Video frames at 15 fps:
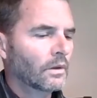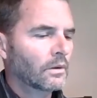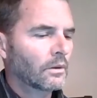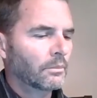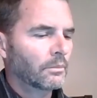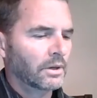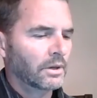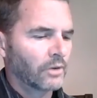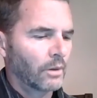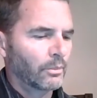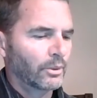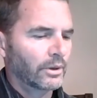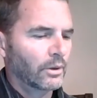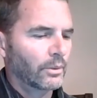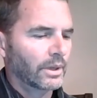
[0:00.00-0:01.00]
Minotaur
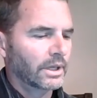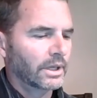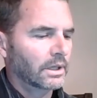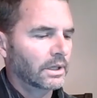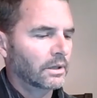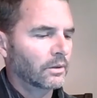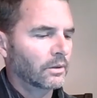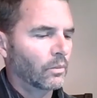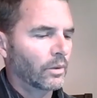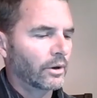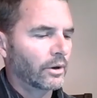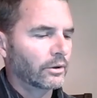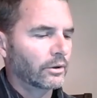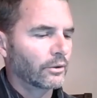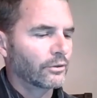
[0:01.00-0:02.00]
Marino again, what
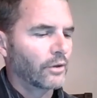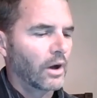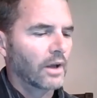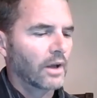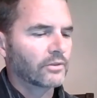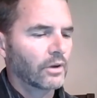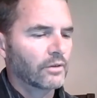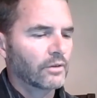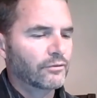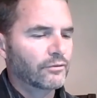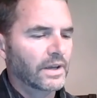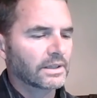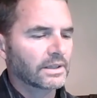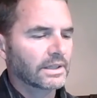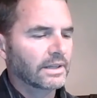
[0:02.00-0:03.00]
are your thoughts on
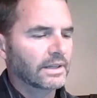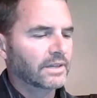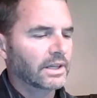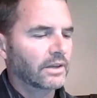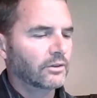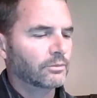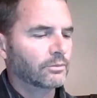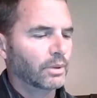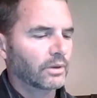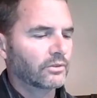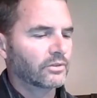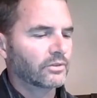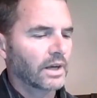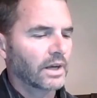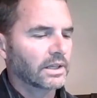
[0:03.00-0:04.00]
Fenn leaving his book
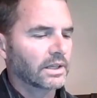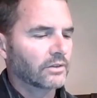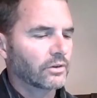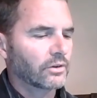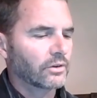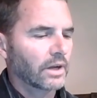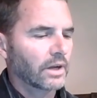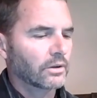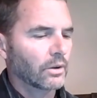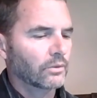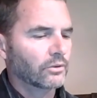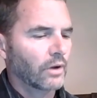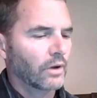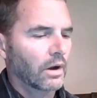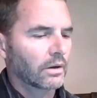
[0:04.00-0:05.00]
signing yesterday to go
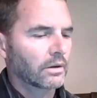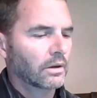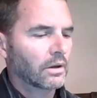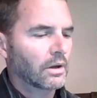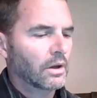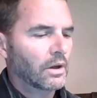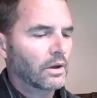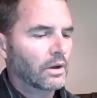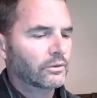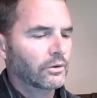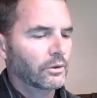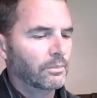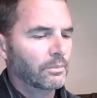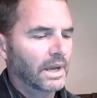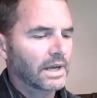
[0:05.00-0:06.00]
talk
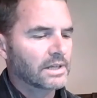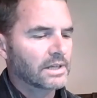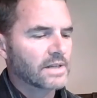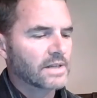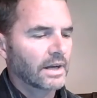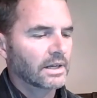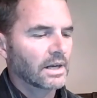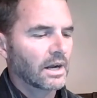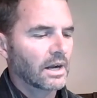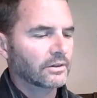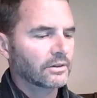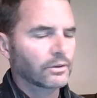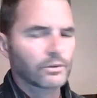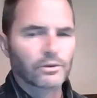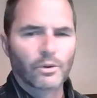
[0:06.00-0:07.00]
to the page
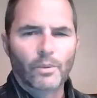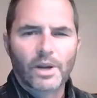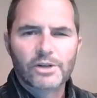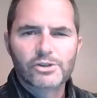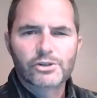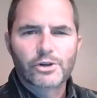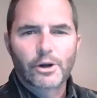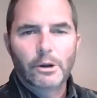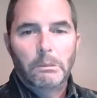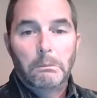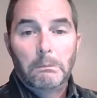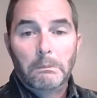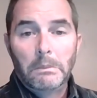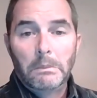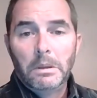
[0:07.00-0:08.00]
99 dude in the red
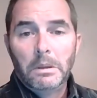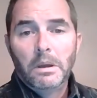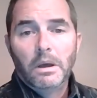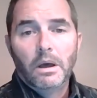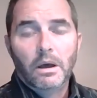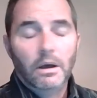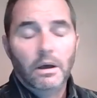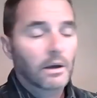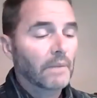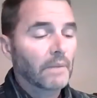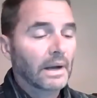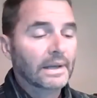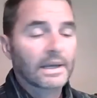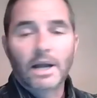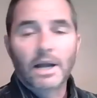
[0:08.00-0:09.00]
shirt?
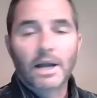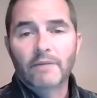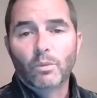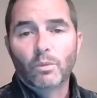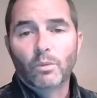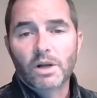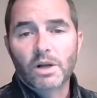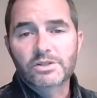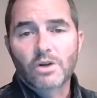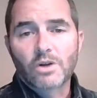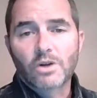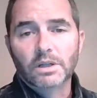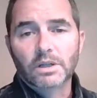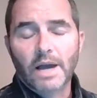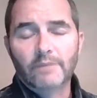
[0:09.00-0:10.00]
Again, I haven't watched
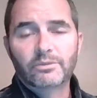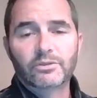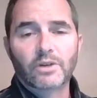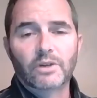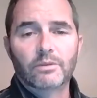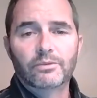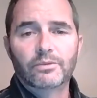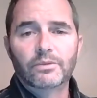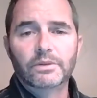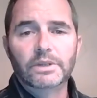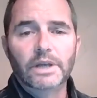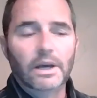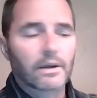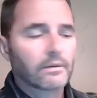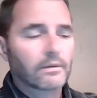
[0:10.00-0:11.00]
all the live stuff
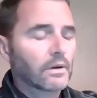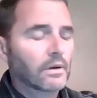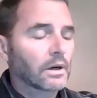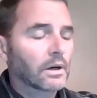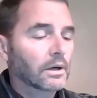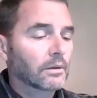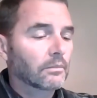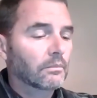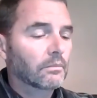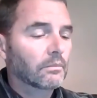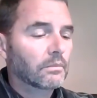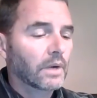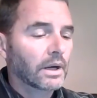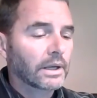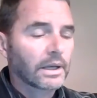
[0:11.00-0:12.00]
yet.
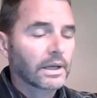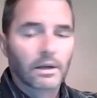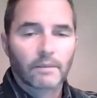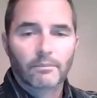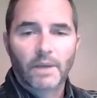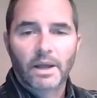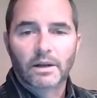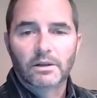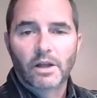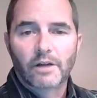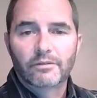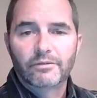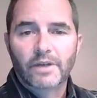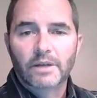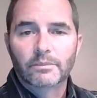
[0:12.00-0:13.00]
Again, I had a
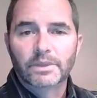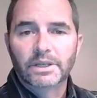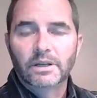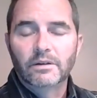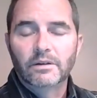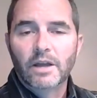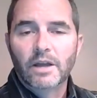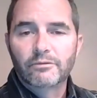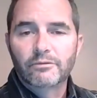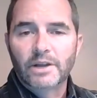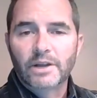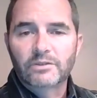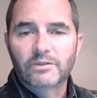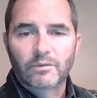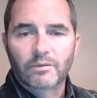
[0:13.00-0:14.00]
lot of family and
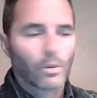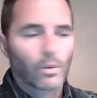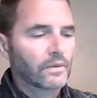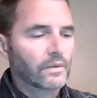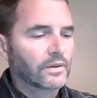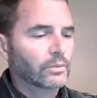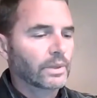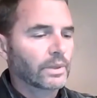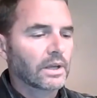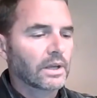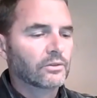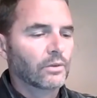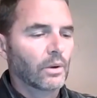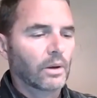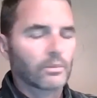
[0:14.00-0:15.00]
friend stuff going on this
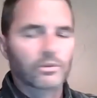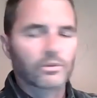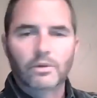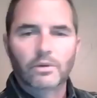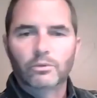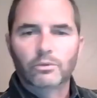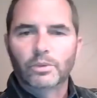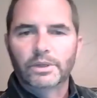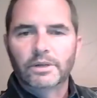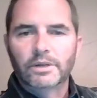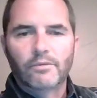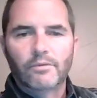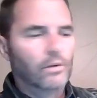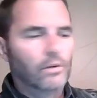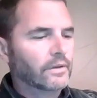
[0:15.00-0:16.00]
weekend, so I was really
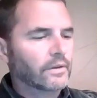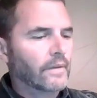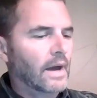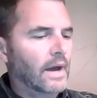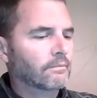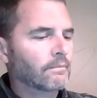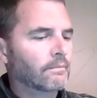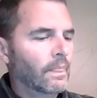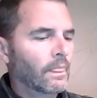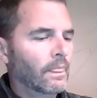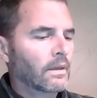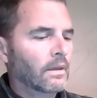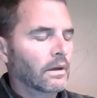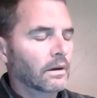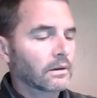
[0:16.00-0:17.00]
involved in that.
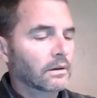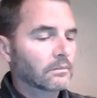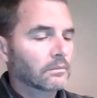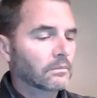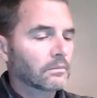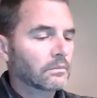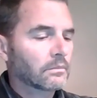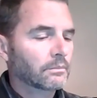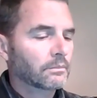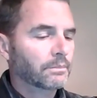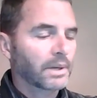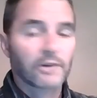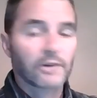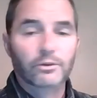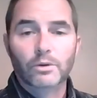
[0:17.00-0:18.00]

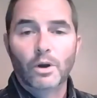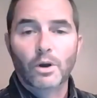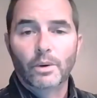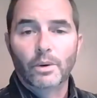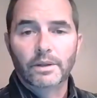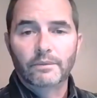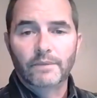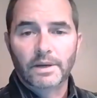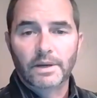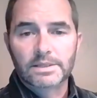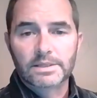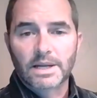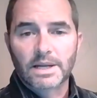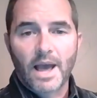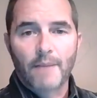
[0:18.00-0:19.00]
But I do know that it
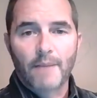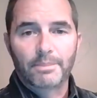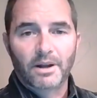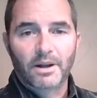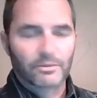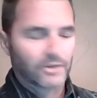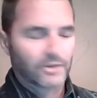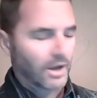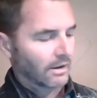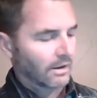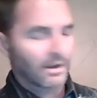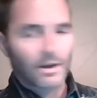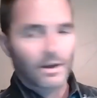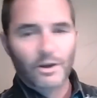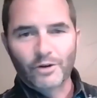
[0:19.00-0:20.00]
did happen, and I was kind
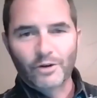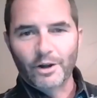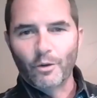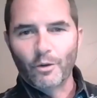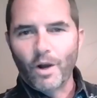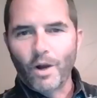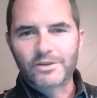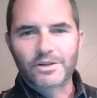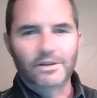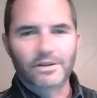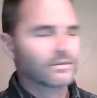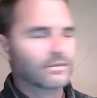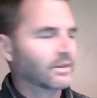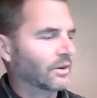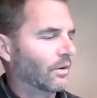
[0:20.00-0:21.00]
of trying to watch
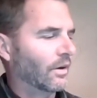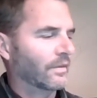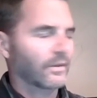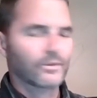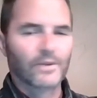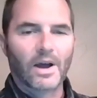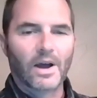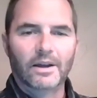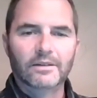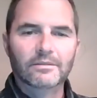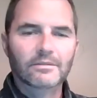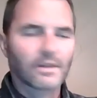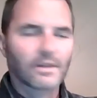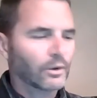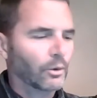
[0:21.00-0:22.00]
it, on the
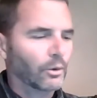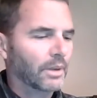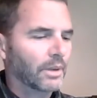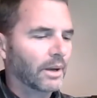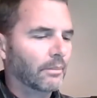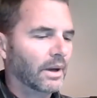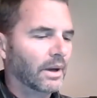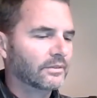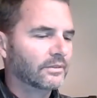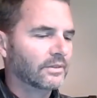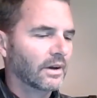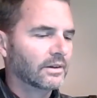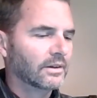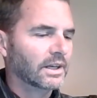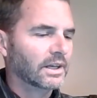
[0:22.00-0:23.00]
side a little bit, but
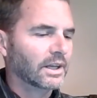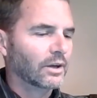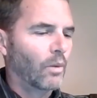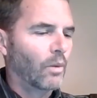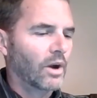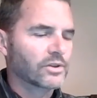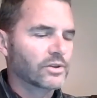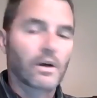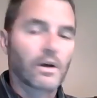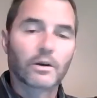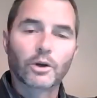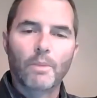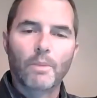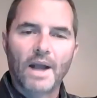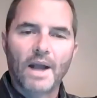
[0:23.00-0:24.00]
didn't get to watch it all.
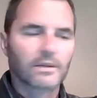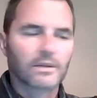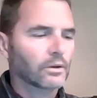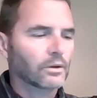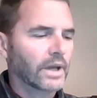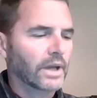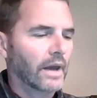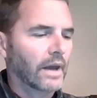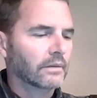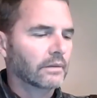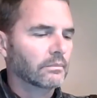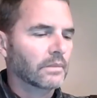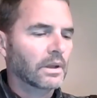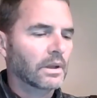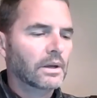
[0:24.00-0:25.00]
I'll go back and look at it
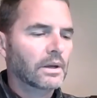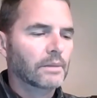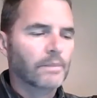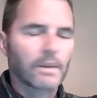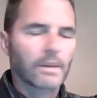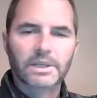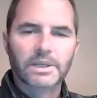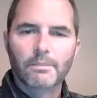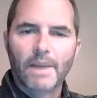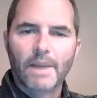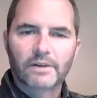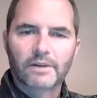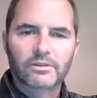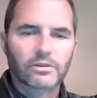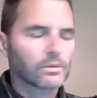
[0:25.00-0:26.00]
and maybe get
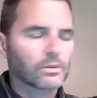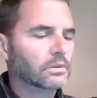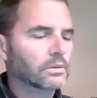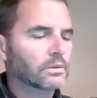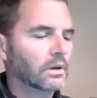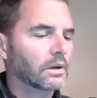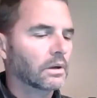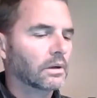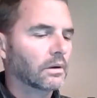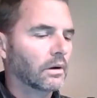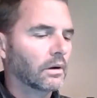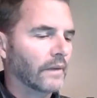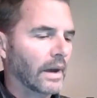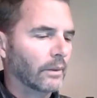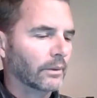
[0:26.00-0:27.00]
back to you
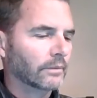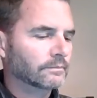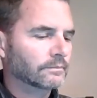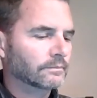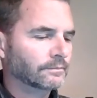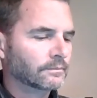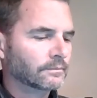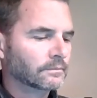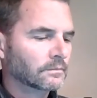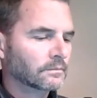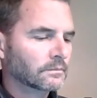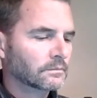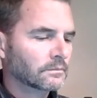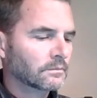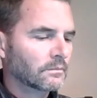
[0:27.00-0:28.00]
on that one.
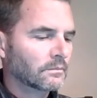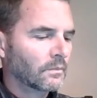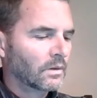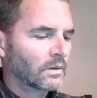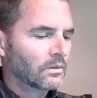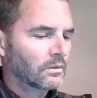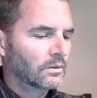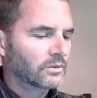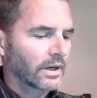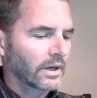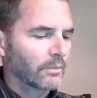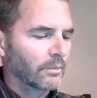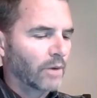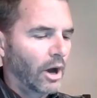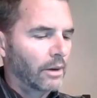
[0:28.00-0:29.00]
Looks
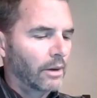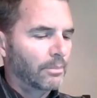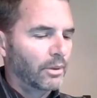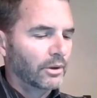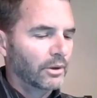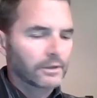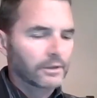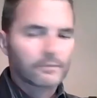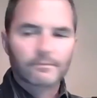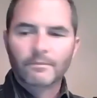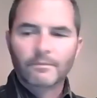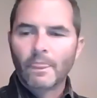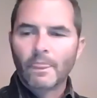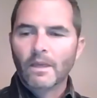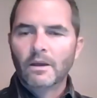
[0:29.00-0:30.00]
like I'm caught up on here.
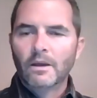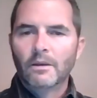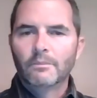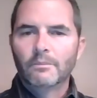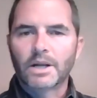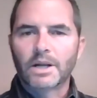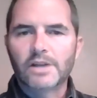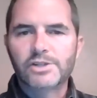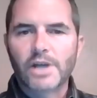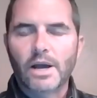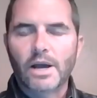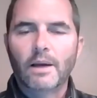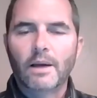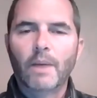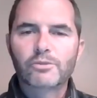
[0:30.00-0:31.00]
But guys,
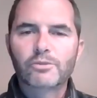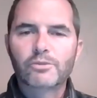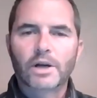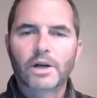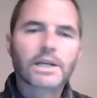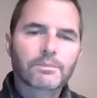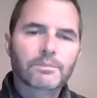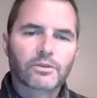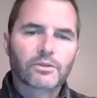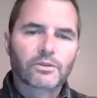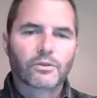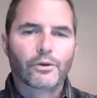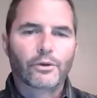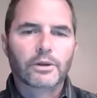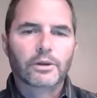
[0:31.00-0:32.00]
yeah, I'm trying to keep this
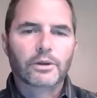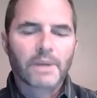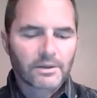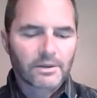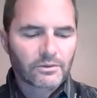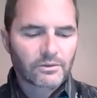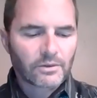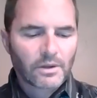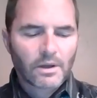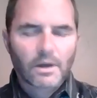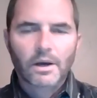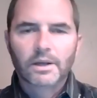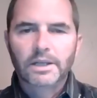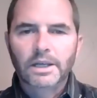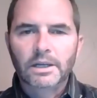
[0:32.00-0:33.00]
to 30 minutes.
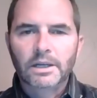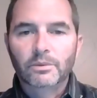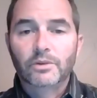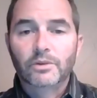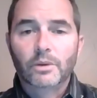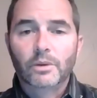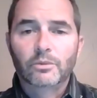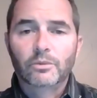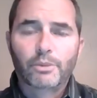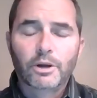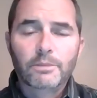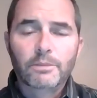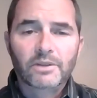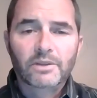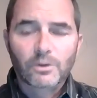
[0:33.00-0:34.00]
Again, it was a
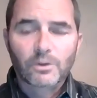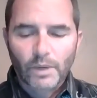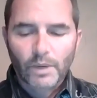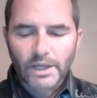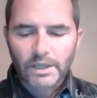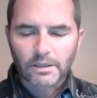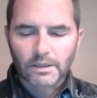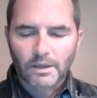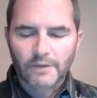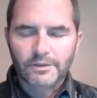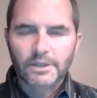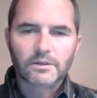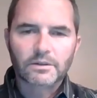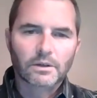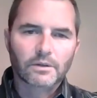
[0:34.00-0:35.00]
pretty busy week. I
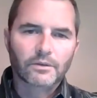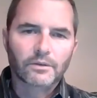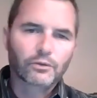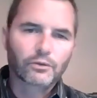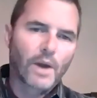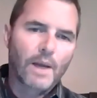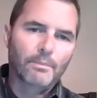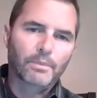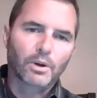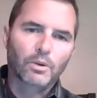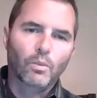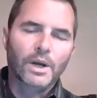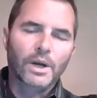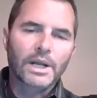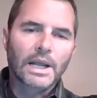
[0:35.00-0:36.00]
think the
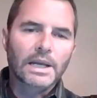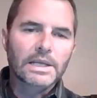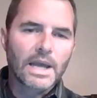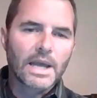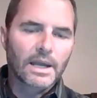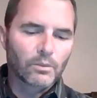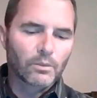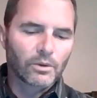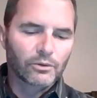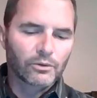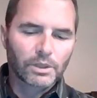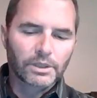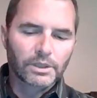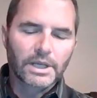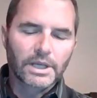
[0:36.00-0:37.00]
scrapbook 188 was
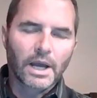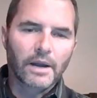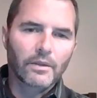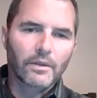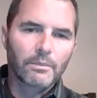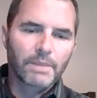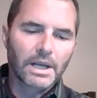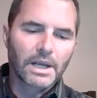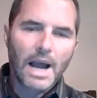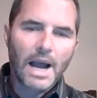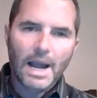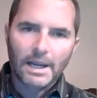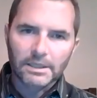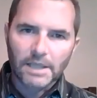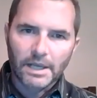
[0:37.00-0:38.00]
really kind of the big
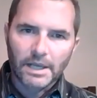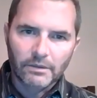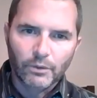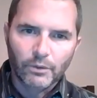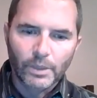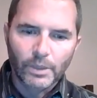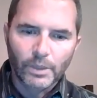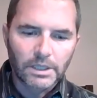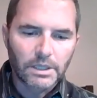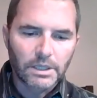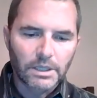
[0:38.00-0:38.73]
highlight of the week.